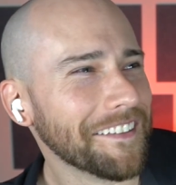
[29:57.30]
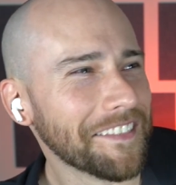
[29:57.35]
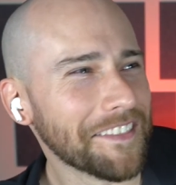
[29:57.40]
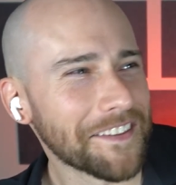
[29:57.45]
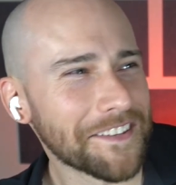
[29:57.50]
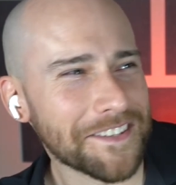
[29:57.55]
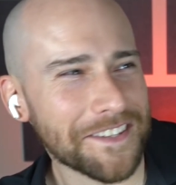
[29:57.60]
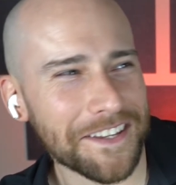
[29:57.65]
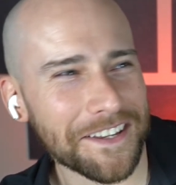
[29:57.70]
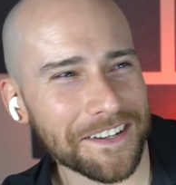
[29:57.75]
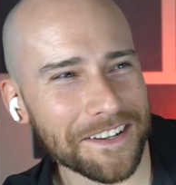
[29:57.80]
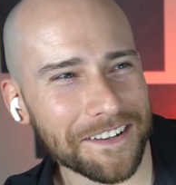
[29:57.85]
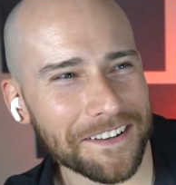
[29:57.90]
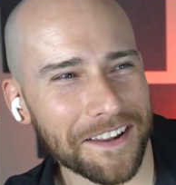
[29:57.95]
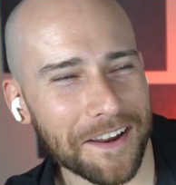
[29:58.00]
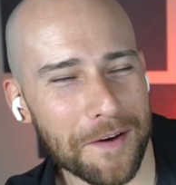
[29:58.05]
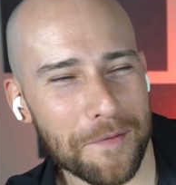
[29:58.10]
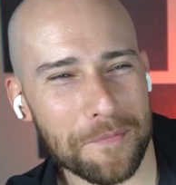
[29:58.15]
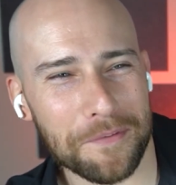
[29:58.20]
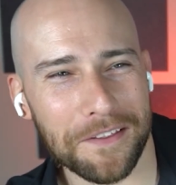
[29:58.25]
the scene in
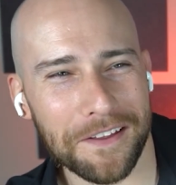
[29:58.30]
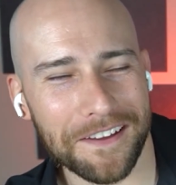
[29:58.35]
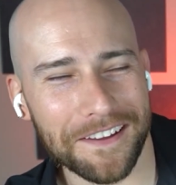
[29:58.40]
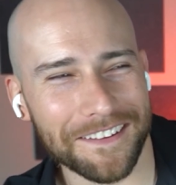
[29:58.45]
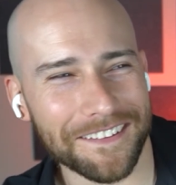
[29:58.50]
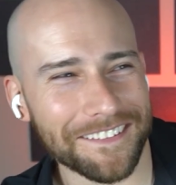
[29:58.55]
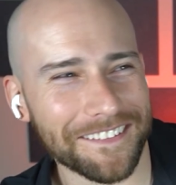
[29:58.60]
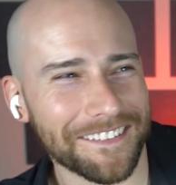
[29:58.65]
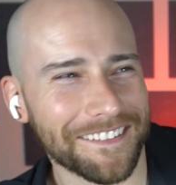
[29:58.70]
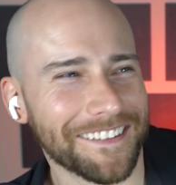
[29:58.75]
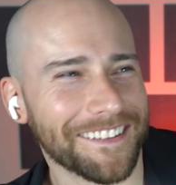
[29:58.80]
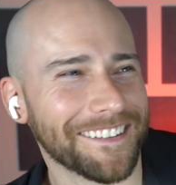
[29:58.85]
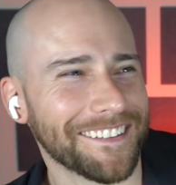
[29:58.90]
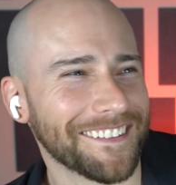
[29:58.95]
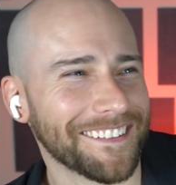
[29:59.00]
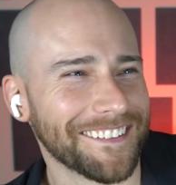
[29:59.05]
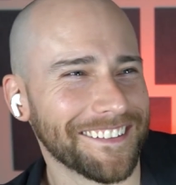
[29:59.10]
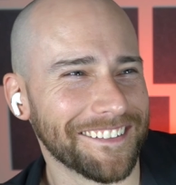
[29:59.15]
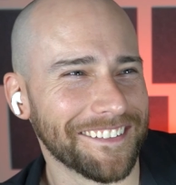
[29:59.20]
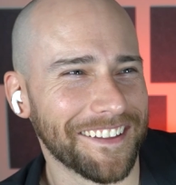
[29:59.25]
Airplane,
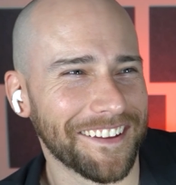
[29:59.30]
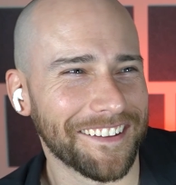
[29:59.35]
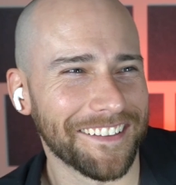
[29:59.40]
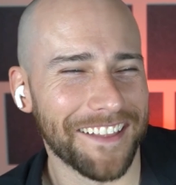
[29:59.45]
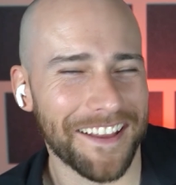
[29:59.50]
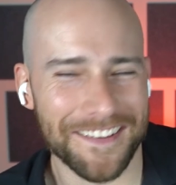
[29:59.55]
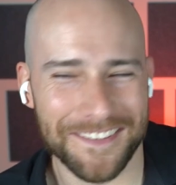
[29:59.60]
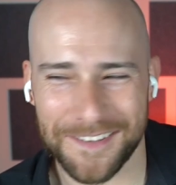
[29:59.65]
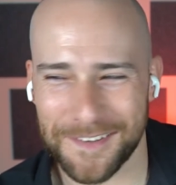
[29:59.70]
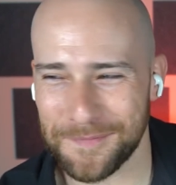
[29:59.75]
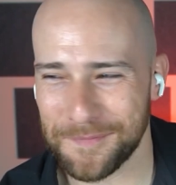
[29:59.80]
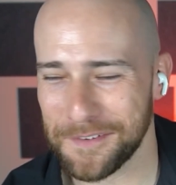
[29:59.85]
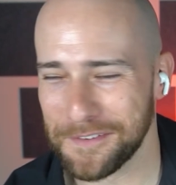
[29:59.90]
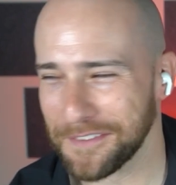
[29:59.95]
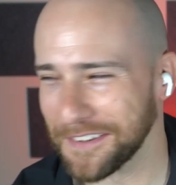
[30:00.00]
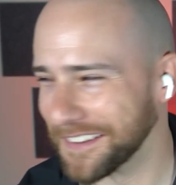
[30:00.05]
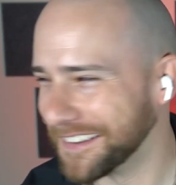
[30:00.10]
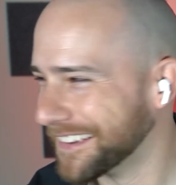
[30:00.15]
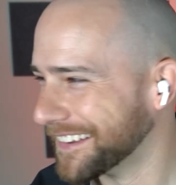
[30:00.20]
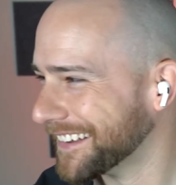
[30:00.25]
you know, that classic
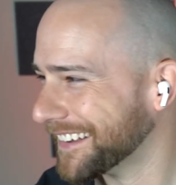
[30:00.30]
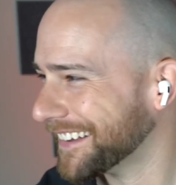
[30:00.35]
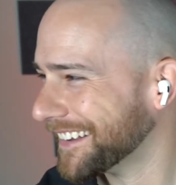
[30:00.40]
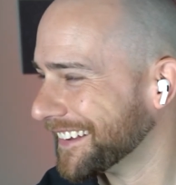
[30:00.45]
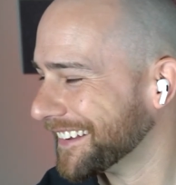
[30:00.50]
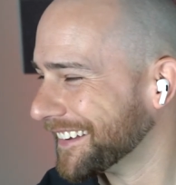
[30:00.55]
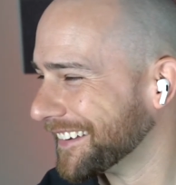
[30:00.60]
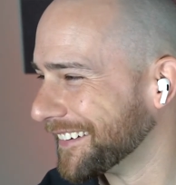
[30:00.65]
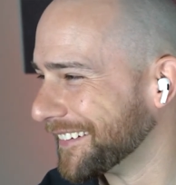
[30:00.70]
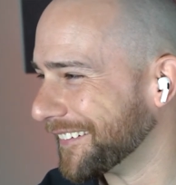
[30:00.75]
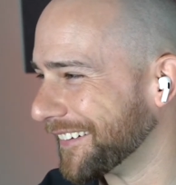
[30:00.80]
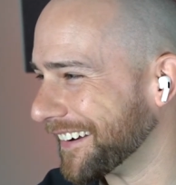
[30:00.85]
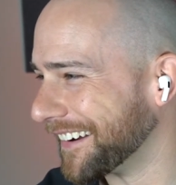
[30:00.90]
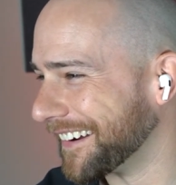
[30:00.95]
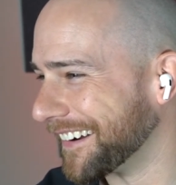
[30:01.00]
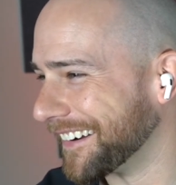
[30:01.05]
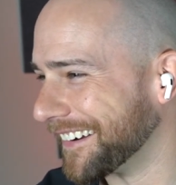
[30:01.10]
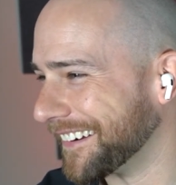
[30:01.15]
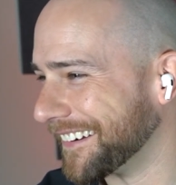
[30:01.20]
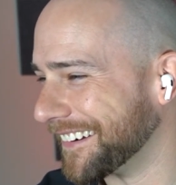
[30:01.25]
movie
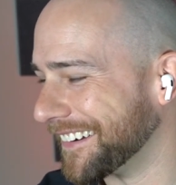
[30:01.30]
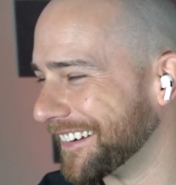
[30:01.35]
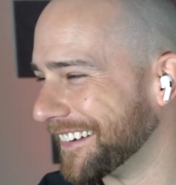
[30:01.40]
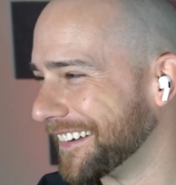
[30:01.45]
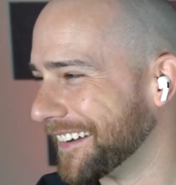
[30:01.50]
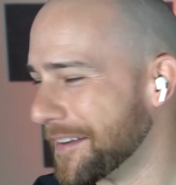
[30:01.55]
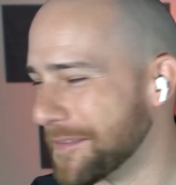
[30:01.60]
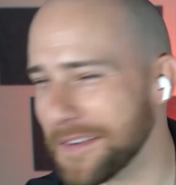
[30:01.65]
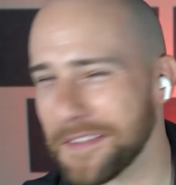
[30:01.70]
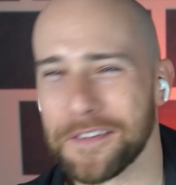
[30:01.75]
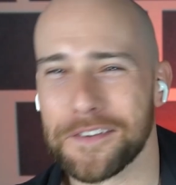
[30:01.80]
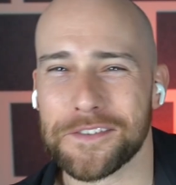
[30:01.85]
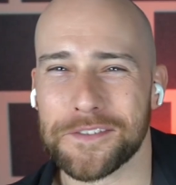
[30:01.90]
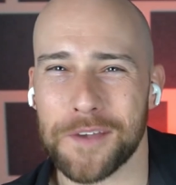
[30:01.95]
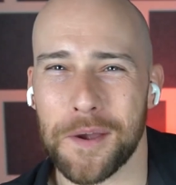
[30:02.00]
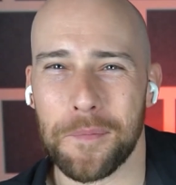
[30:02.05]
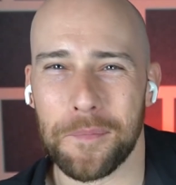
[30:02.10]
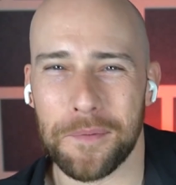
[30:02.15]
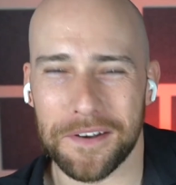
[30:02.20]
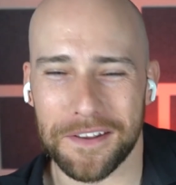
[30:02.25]
where, I mean, there's
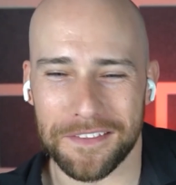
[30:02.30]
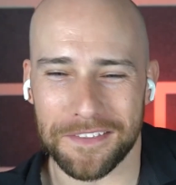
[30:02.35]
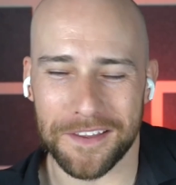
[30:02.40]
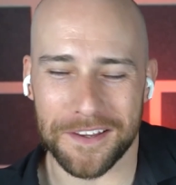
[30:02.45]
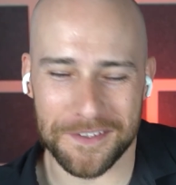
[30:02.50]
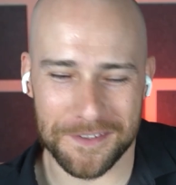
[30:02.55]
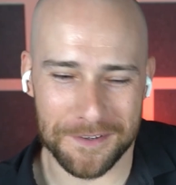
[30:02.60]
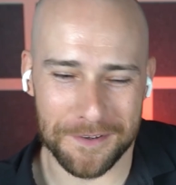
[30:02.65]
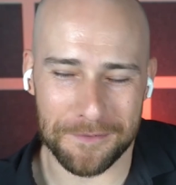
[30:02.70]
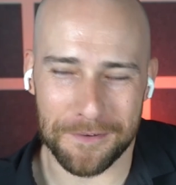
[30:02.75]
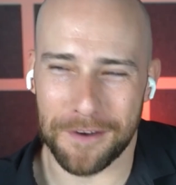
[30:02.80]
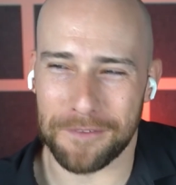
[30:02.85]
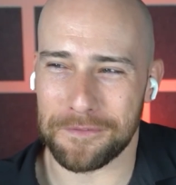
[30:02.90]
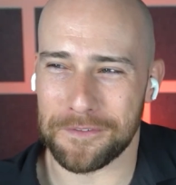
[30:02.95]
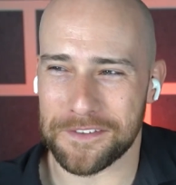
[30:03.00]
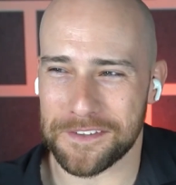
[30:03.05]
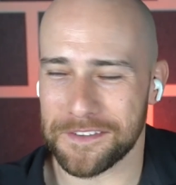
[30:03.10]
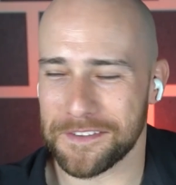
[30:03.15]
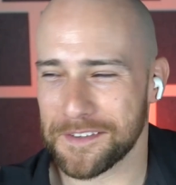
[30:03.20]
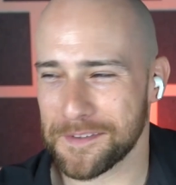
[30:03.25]
so many things you could
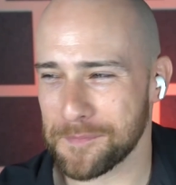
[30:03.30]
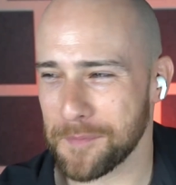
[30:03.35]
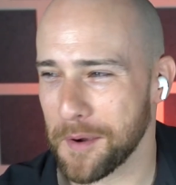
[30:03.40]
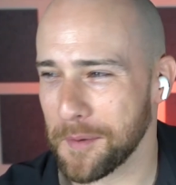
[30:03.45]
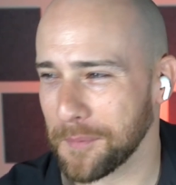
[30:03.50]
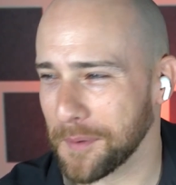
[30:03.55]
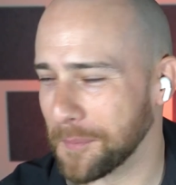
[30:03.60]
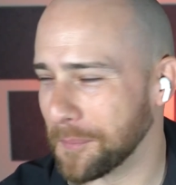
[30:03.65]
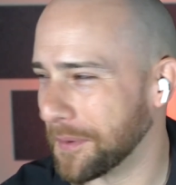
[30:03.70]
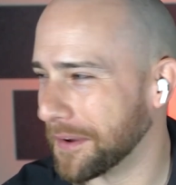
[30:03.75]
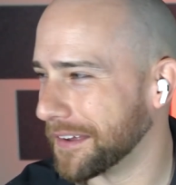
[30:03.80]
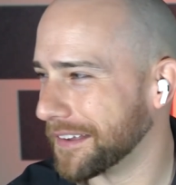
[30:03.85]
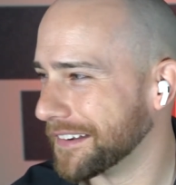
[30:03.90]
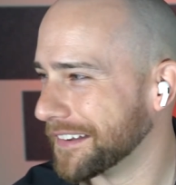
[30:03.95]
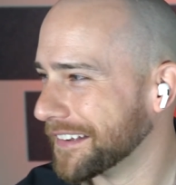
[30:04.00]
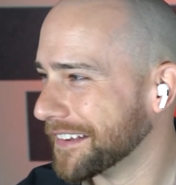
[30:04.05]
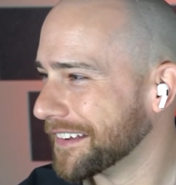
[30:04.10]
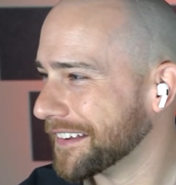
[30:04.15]
reference at this moment, but